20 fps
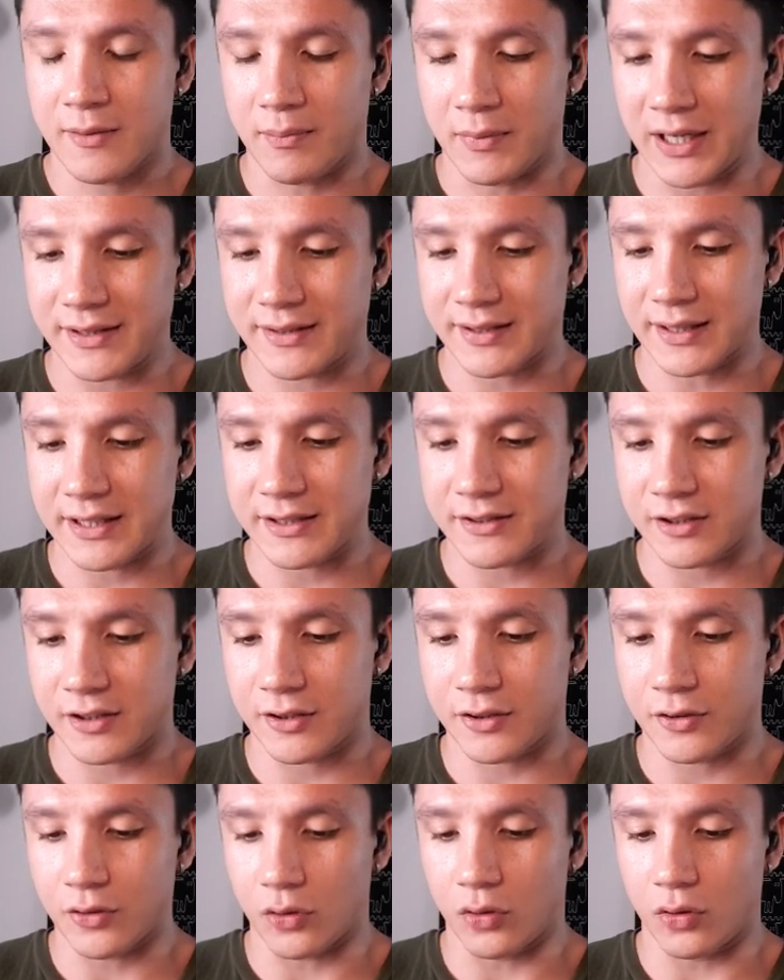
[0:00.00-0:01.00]
my
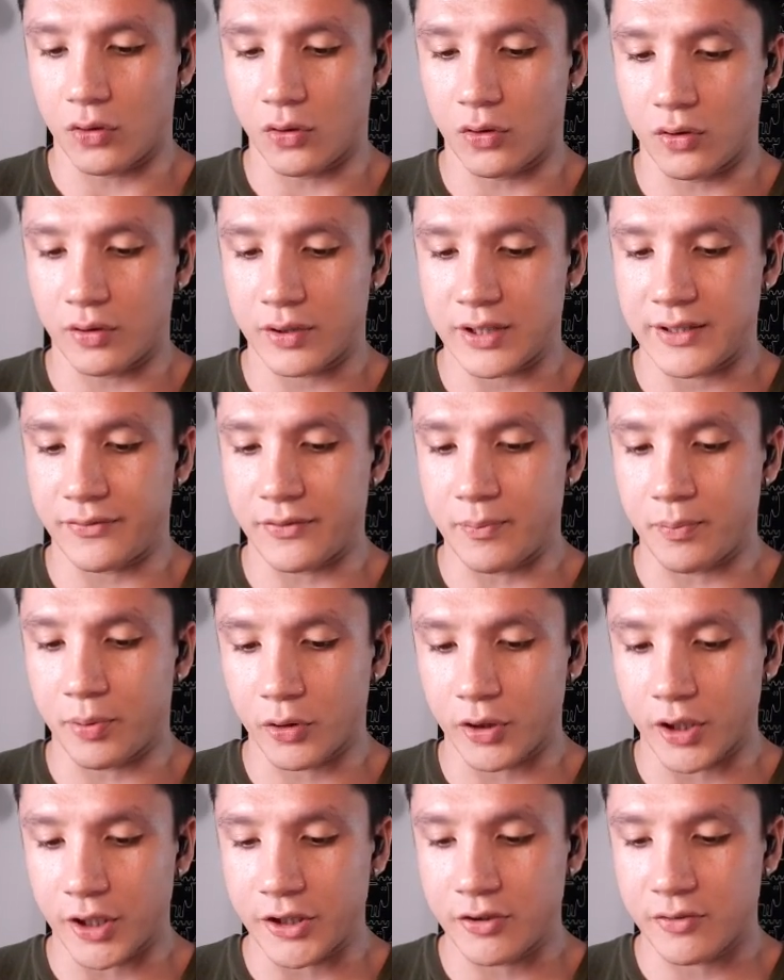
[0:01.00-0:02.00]
Titan or even
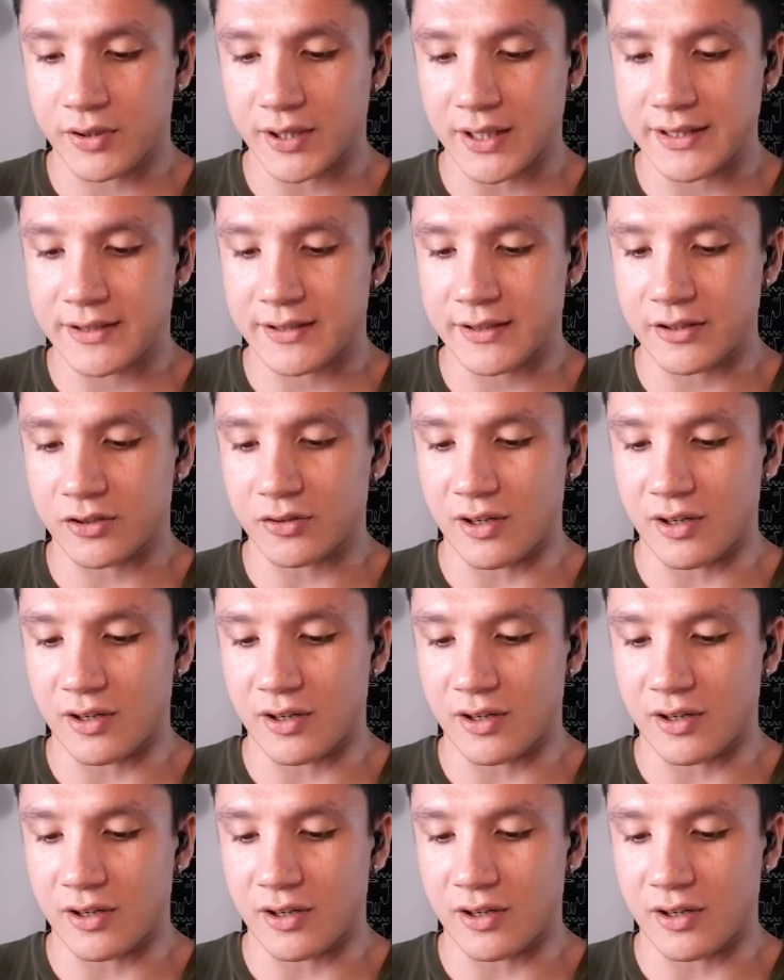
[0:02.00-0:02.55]
bought a new Titan,